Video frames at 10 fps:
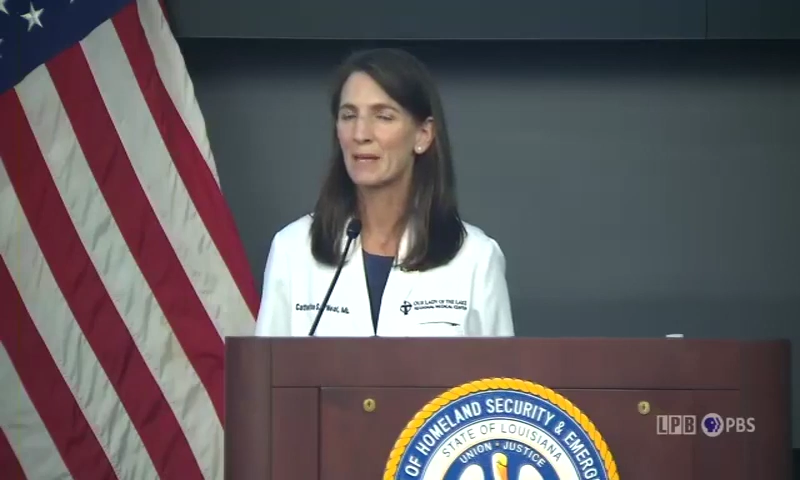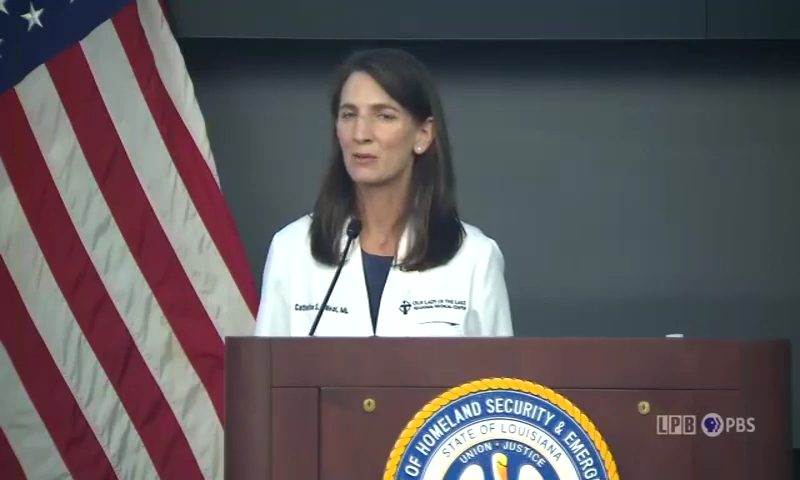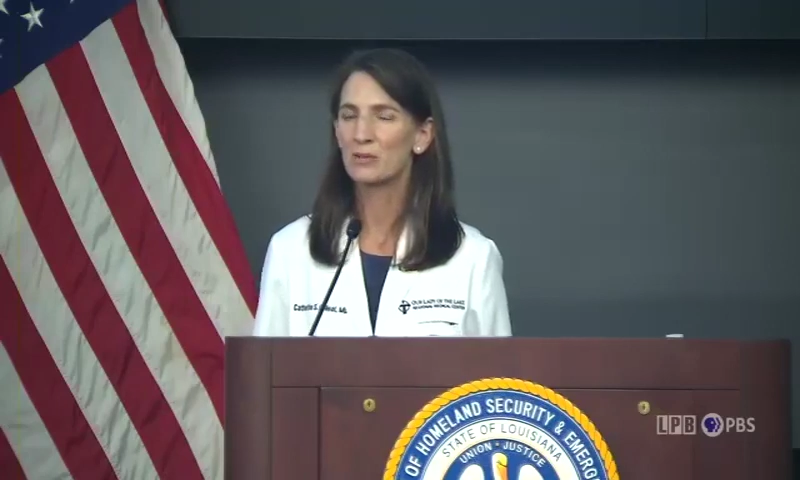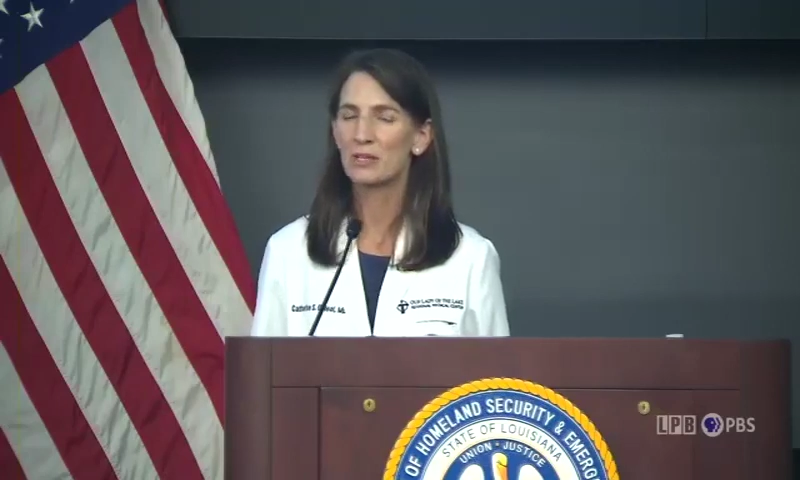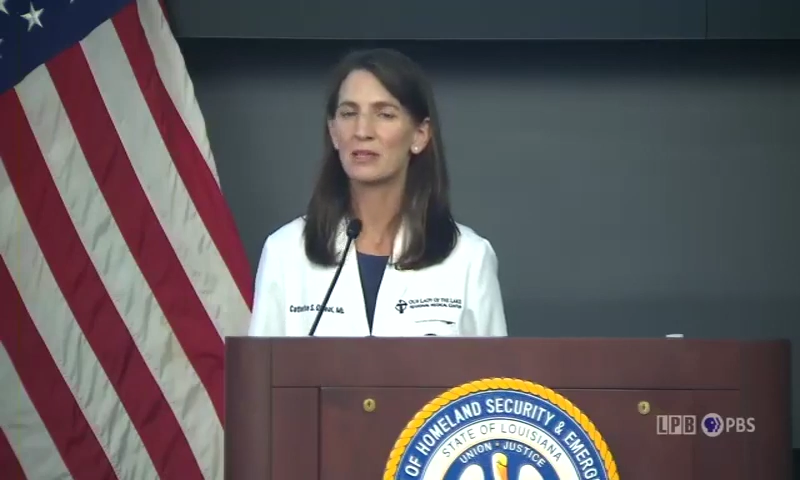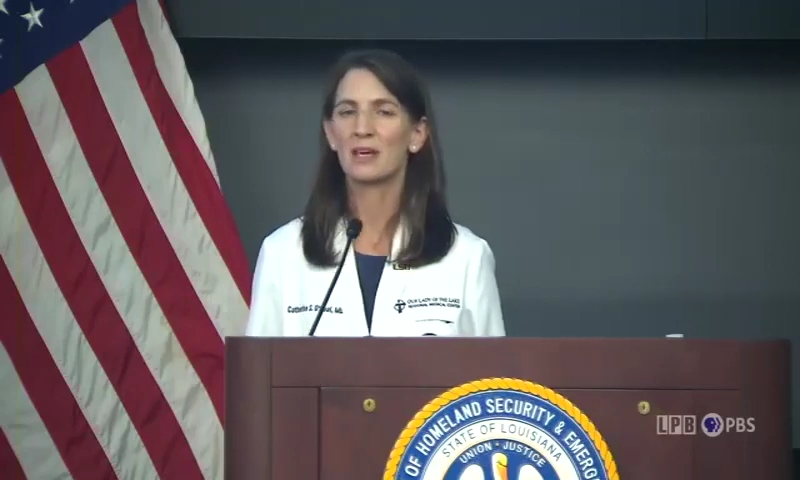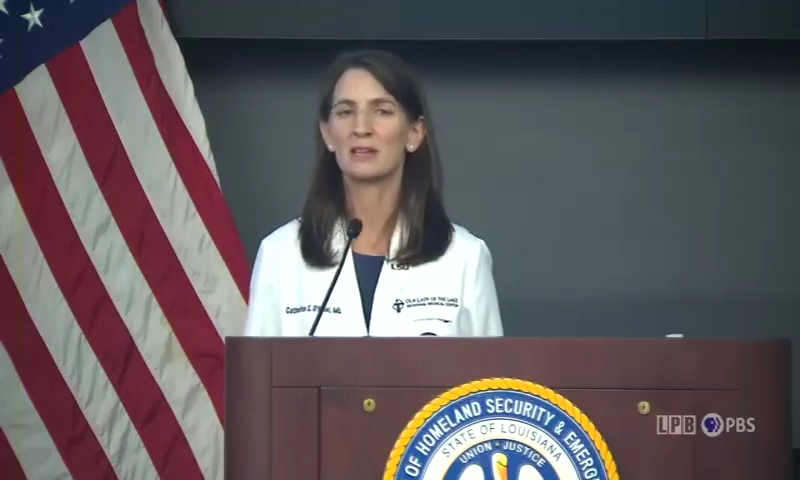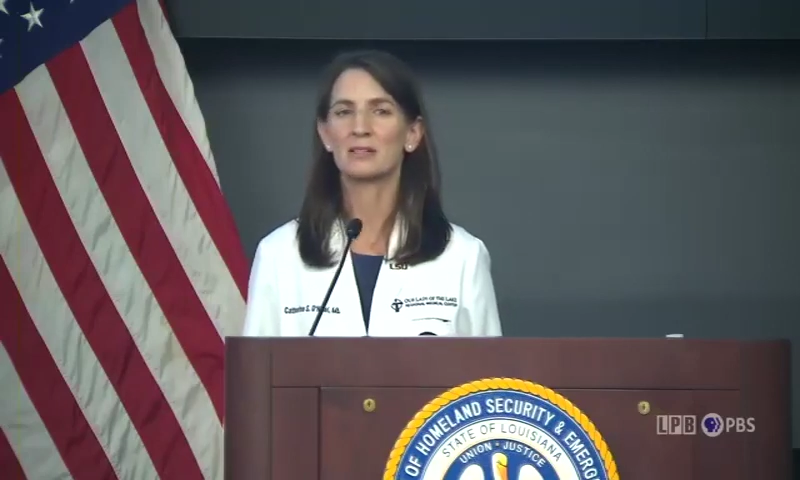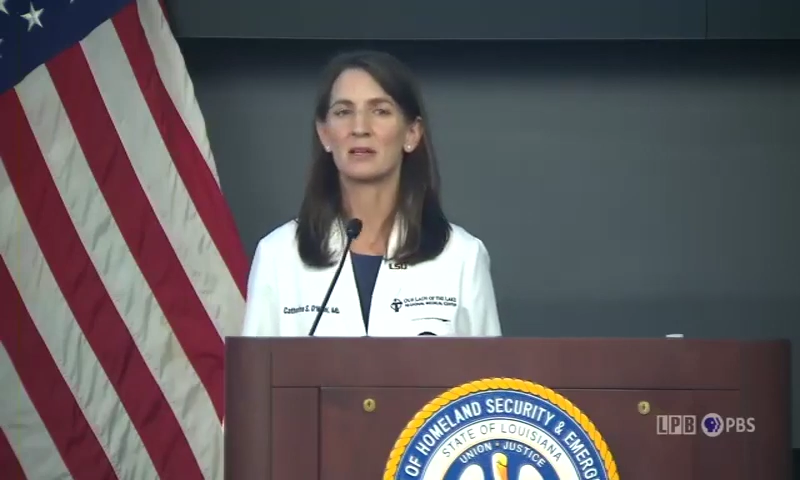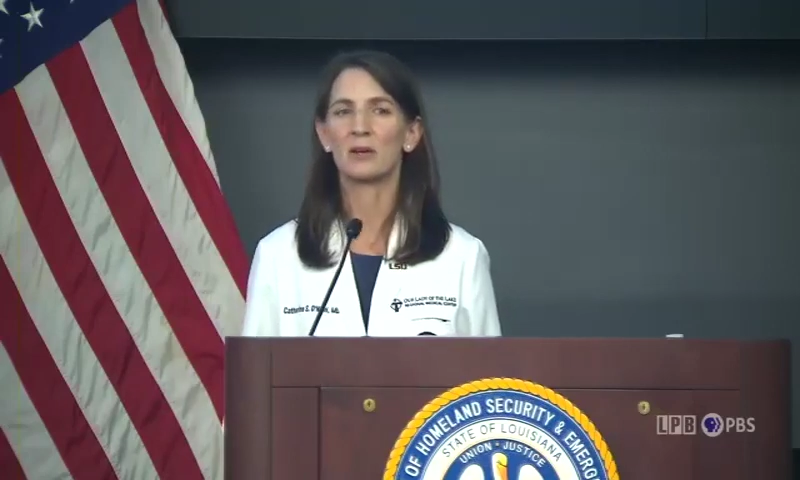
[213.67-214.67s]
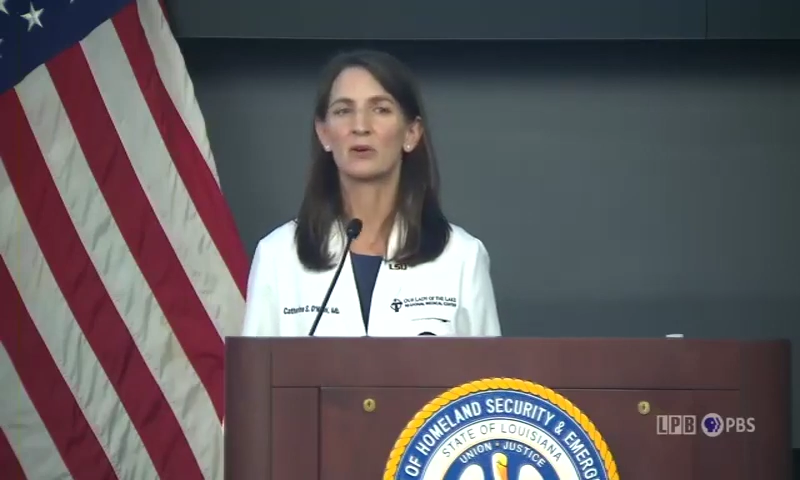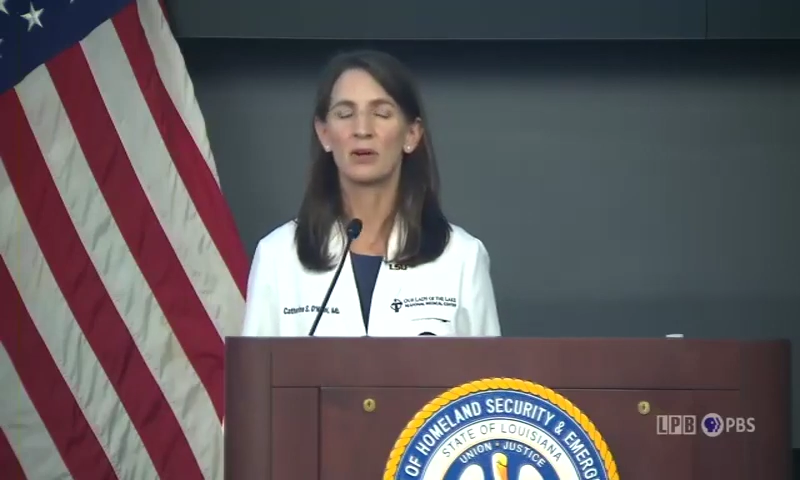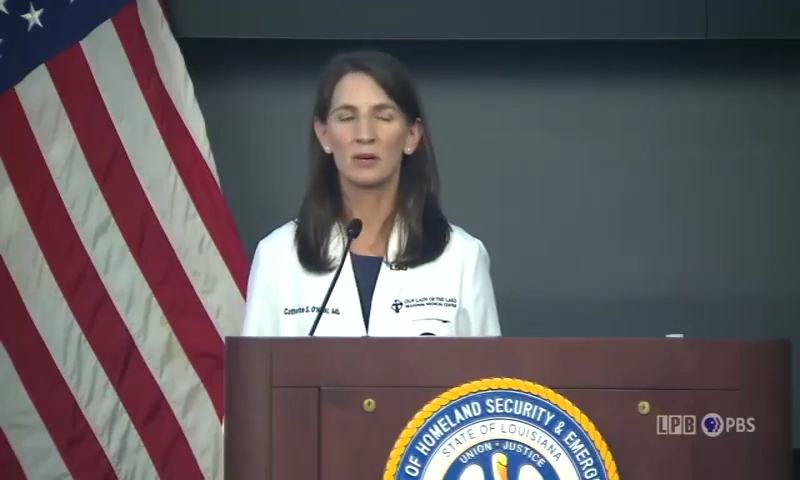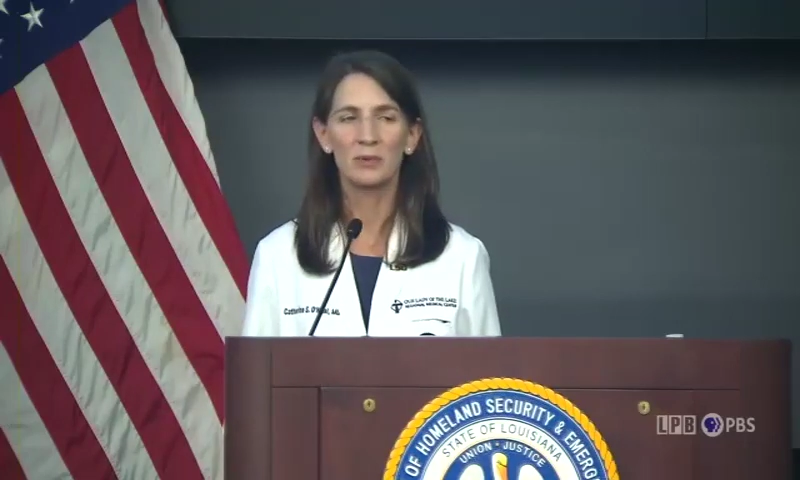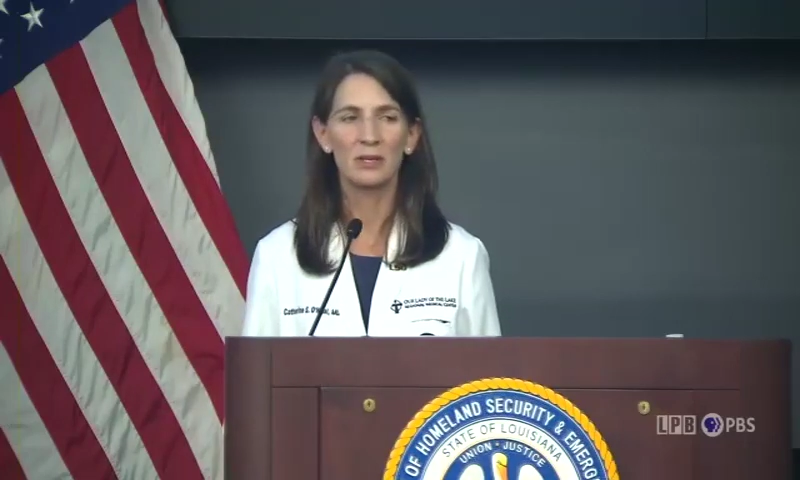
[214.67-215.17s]
Usually that is an
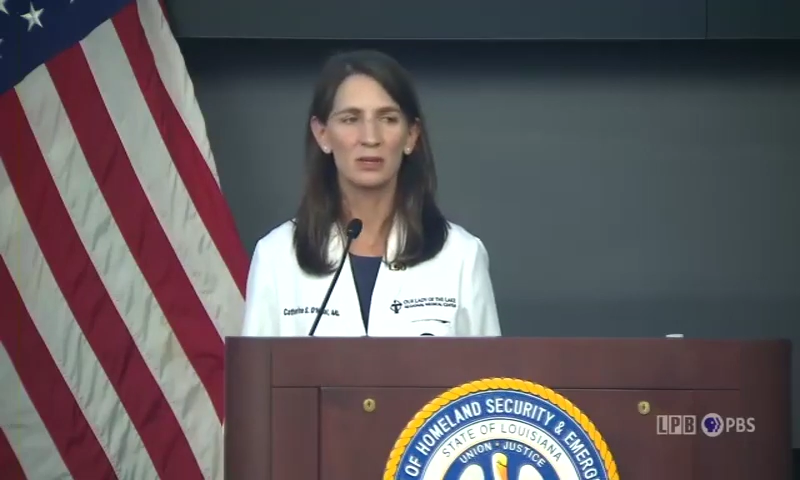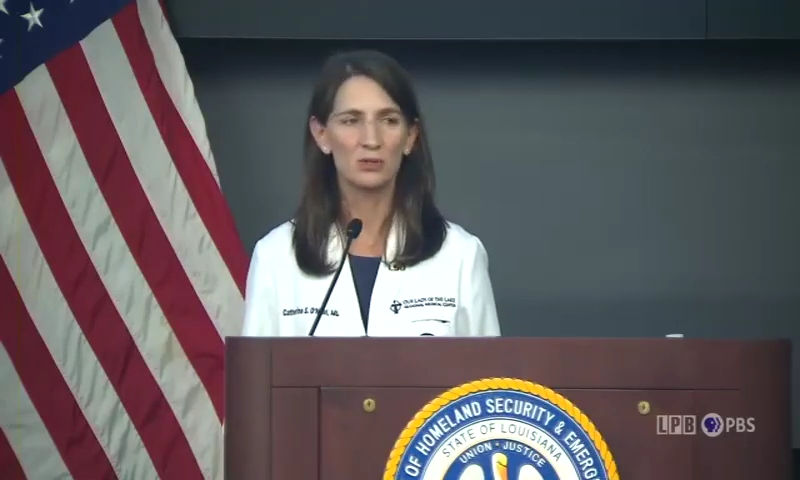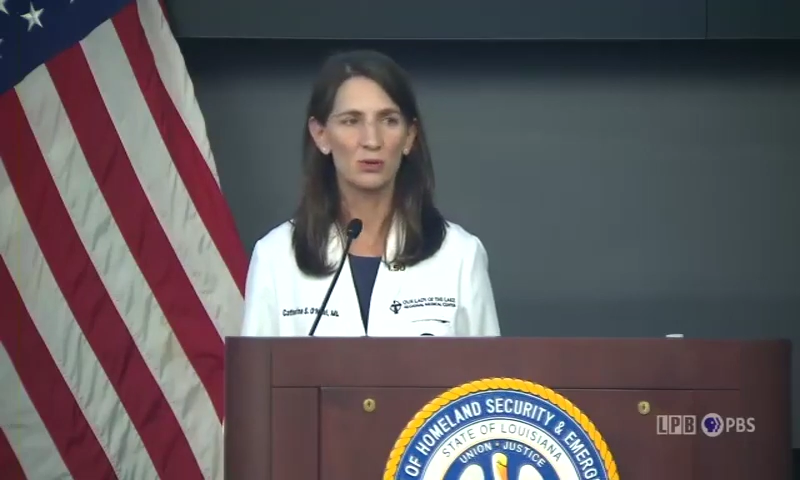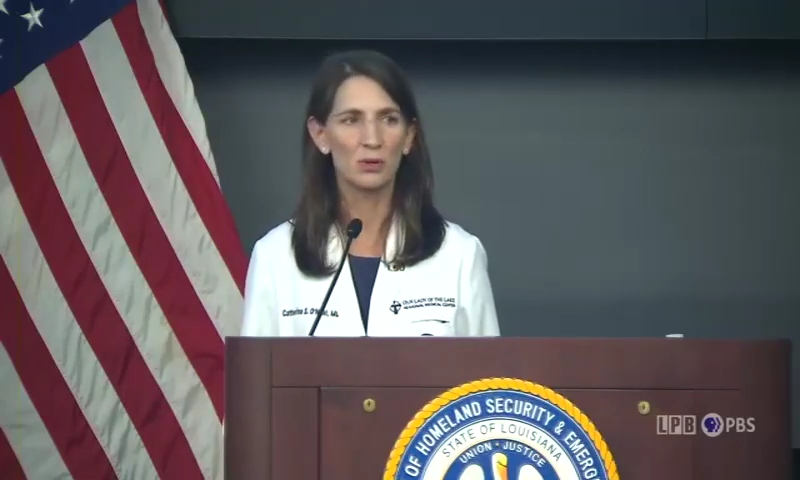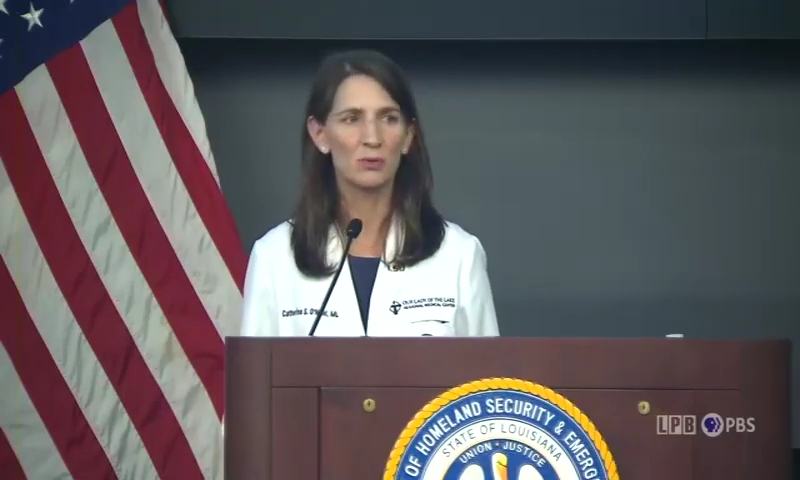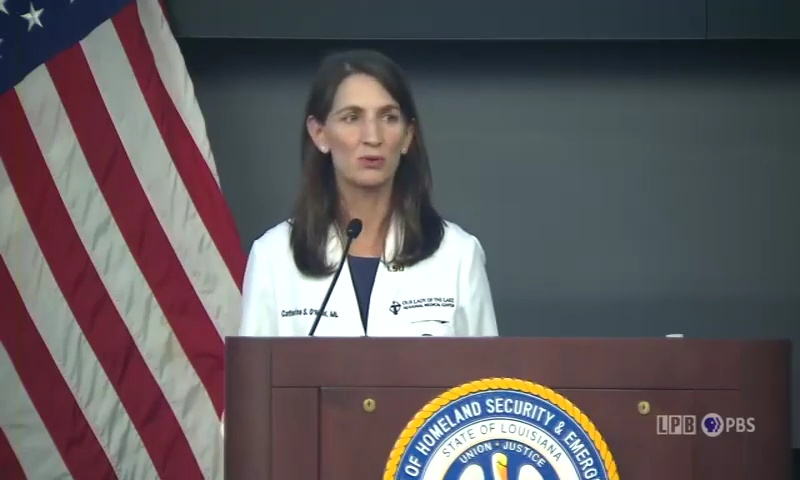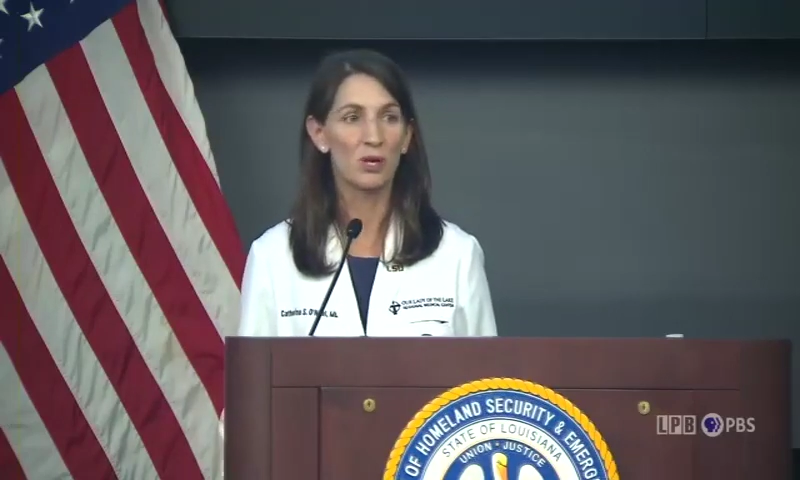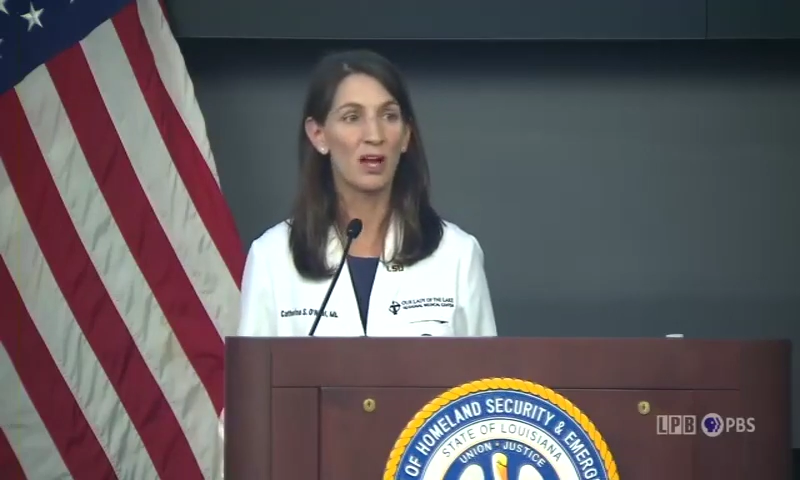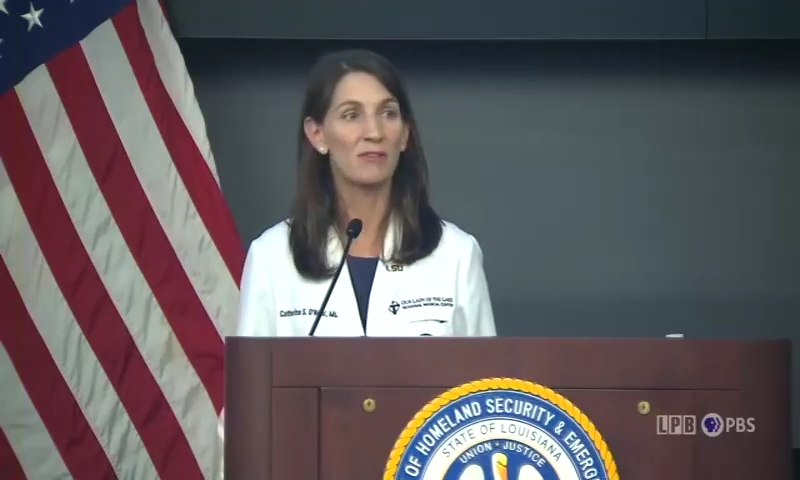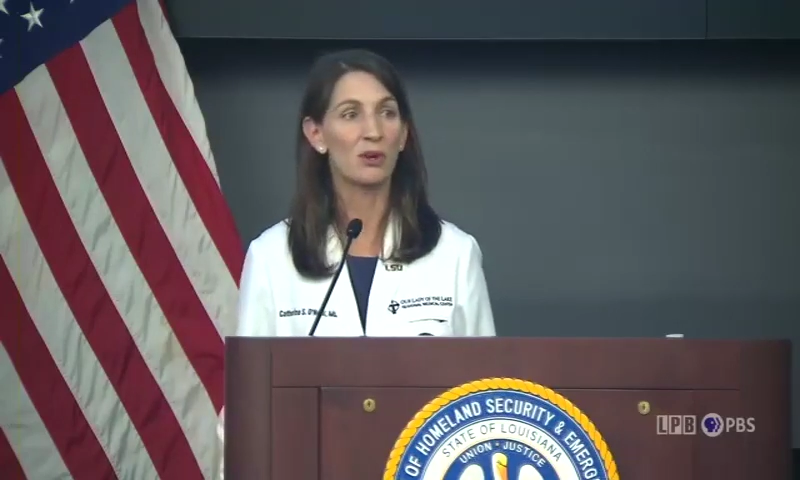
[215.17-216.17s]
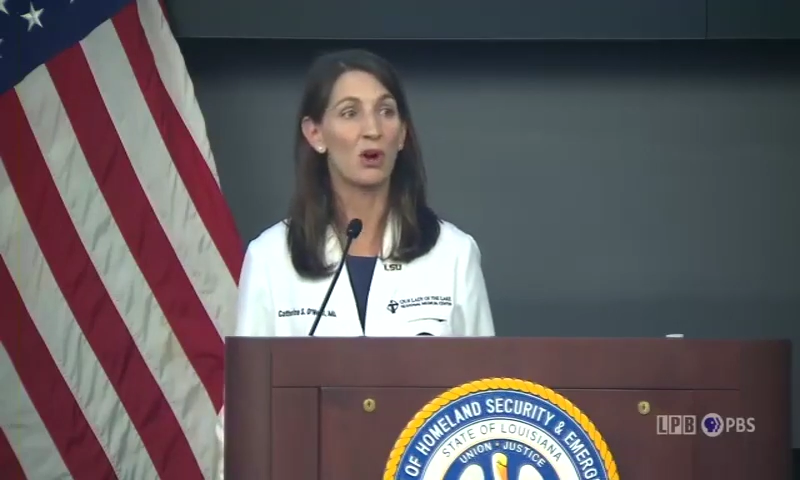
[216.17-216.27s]
incredibly enjoyable drive,